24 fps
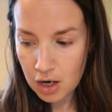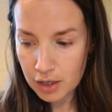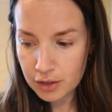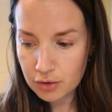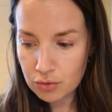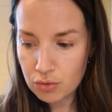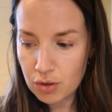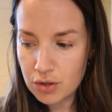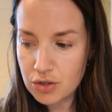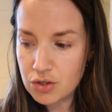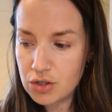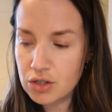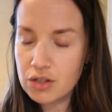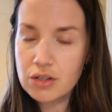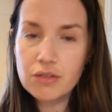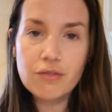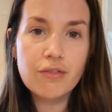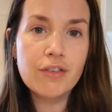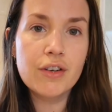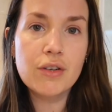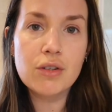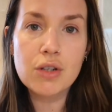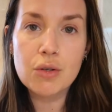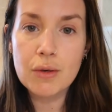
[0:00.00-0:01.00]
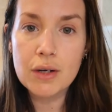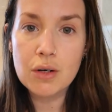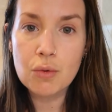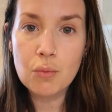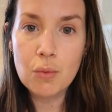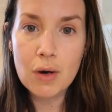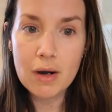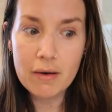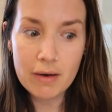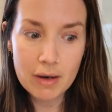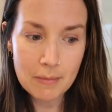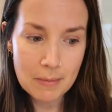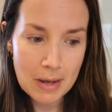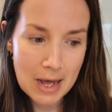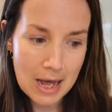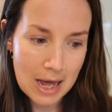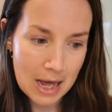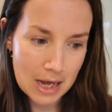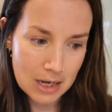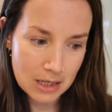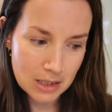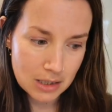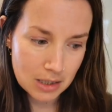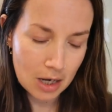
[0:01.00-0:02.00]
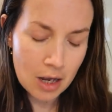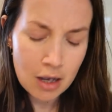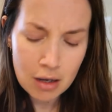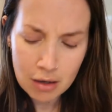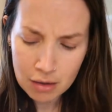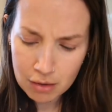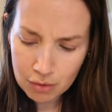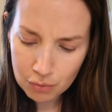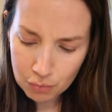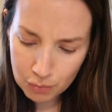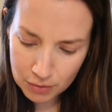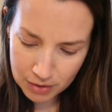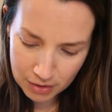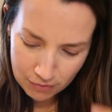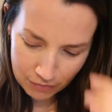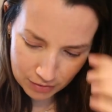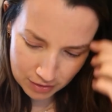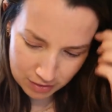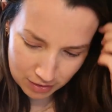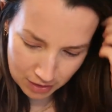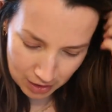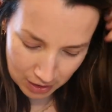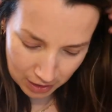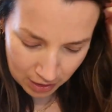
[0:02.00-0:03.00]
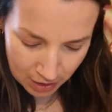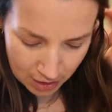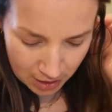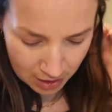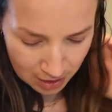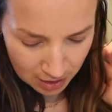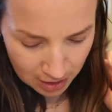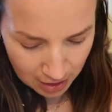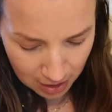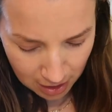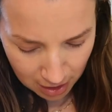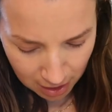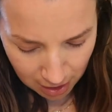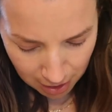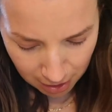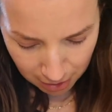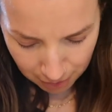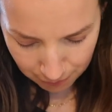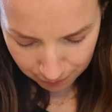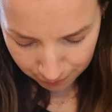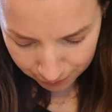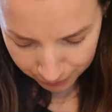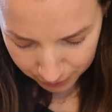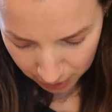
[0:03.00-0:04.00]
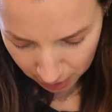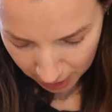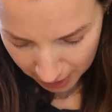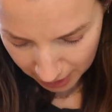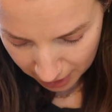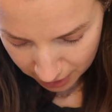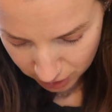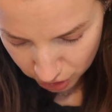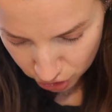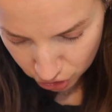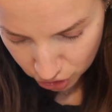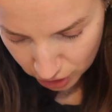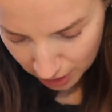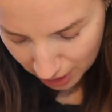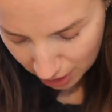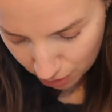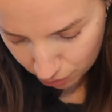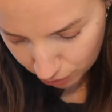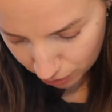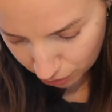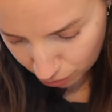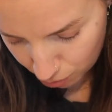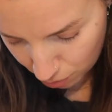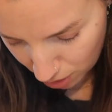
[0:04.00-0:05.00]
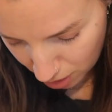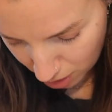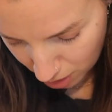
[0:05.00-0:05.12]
I thought I'd just fill you in on where I'm at with everything. I had a chat with